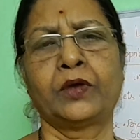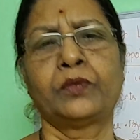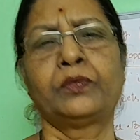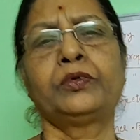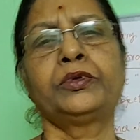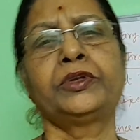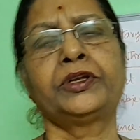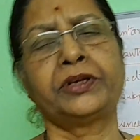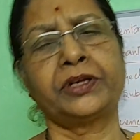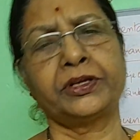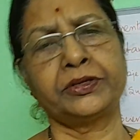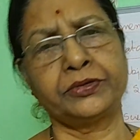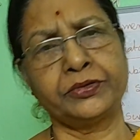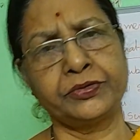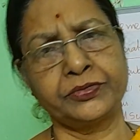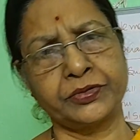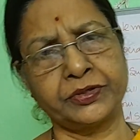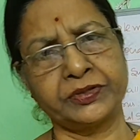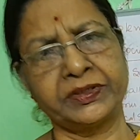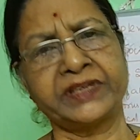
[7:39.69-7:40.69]
who
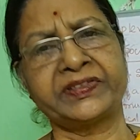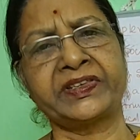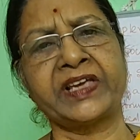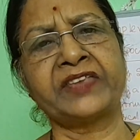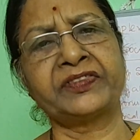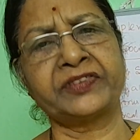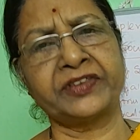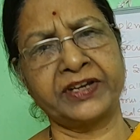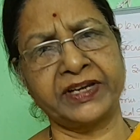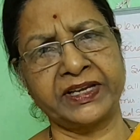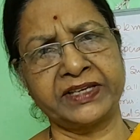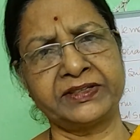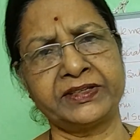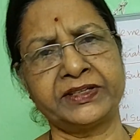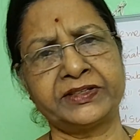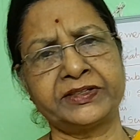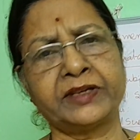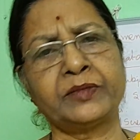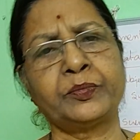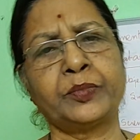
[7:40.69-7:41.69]
introduced the
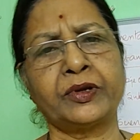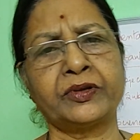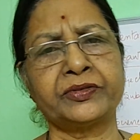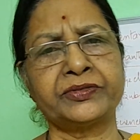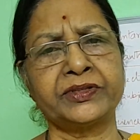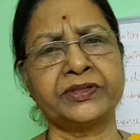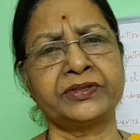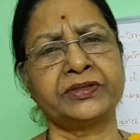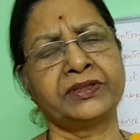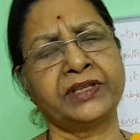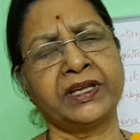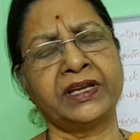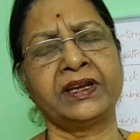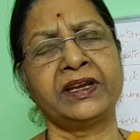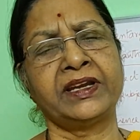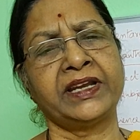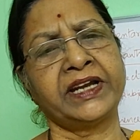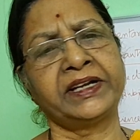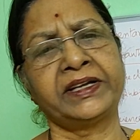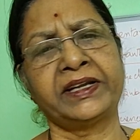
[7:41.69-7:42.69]
Sanskritization process,
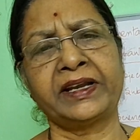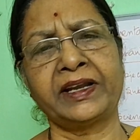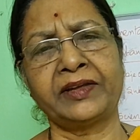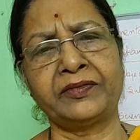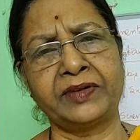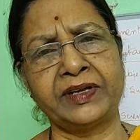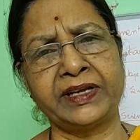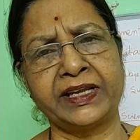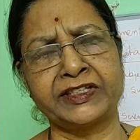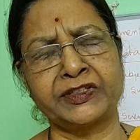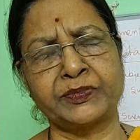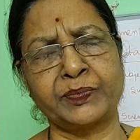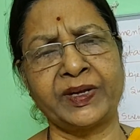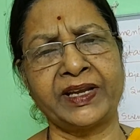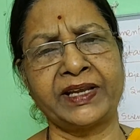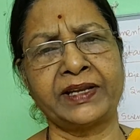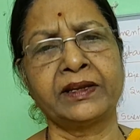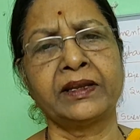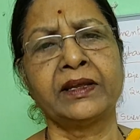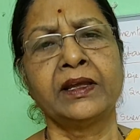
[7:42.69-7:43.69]
then later I will
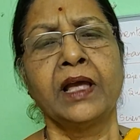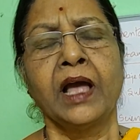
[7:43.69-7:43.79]
explain.